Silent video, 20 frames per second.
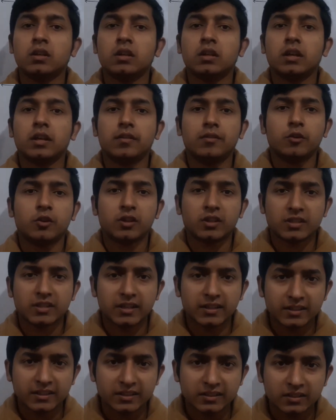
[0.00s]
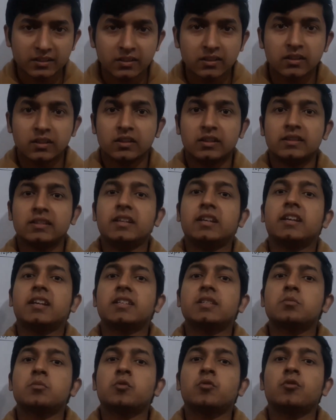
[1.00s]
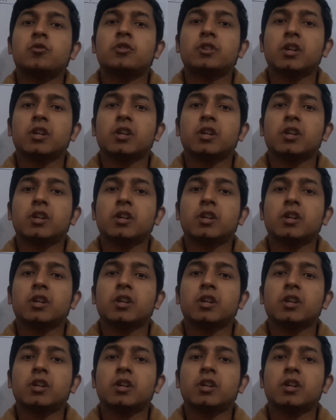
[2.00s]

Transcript: If you understand this, then let's move to the